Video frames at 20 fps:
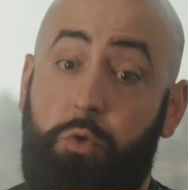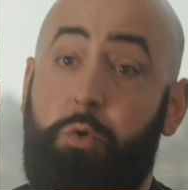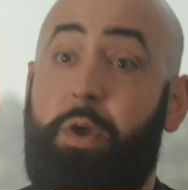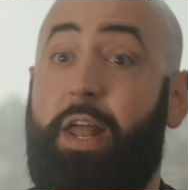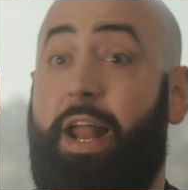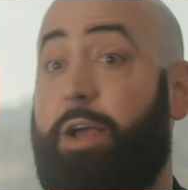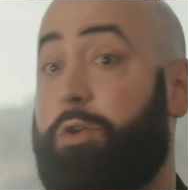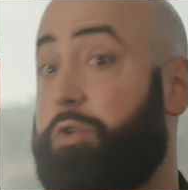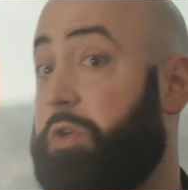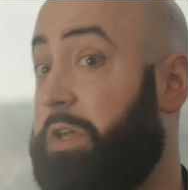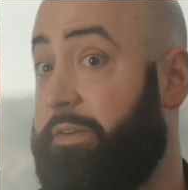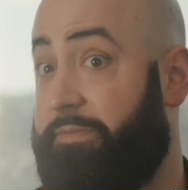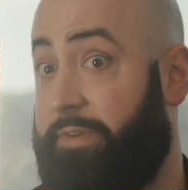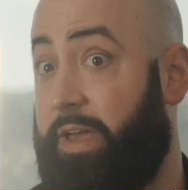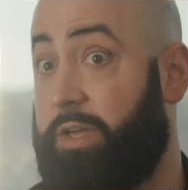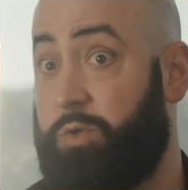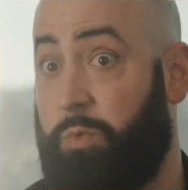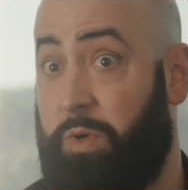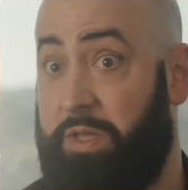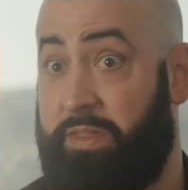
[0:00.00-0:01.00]
You can actually
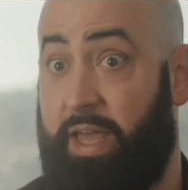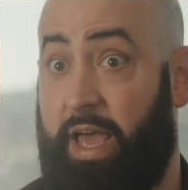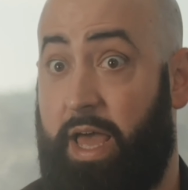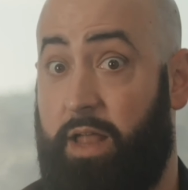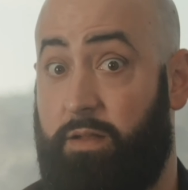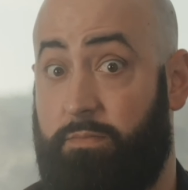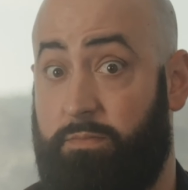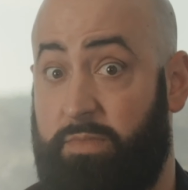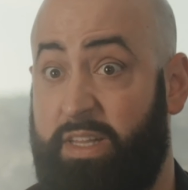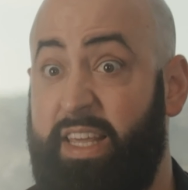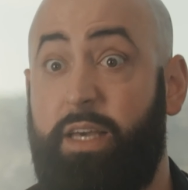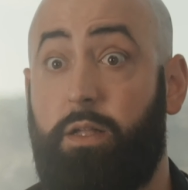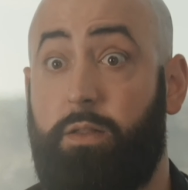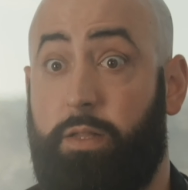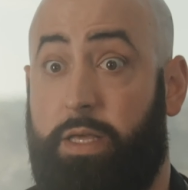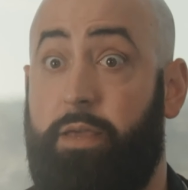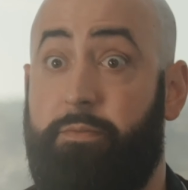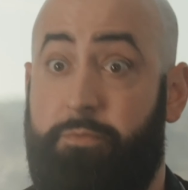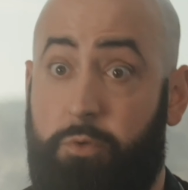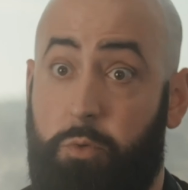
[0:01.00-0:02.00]
effectuate that
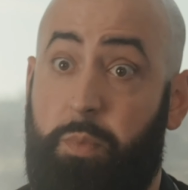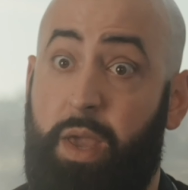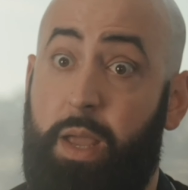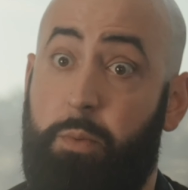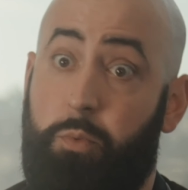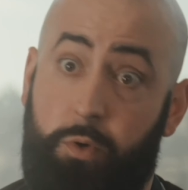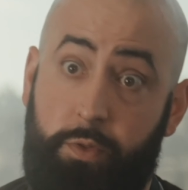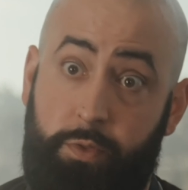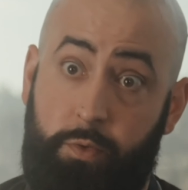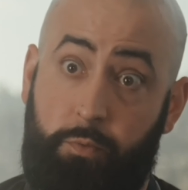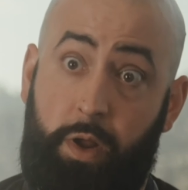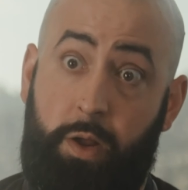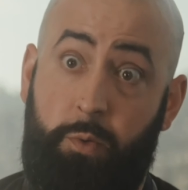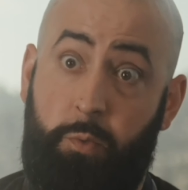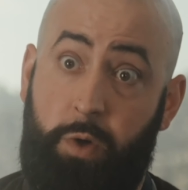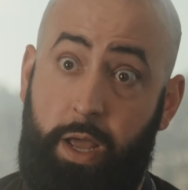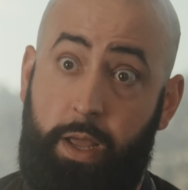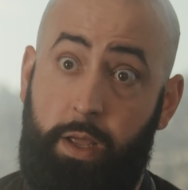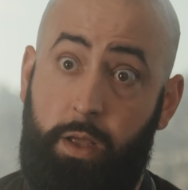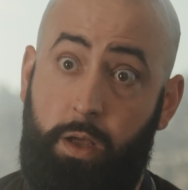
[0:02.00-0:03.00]
legally if you paper it the right
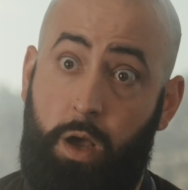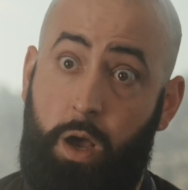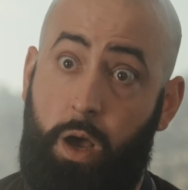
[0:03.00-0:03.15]
way.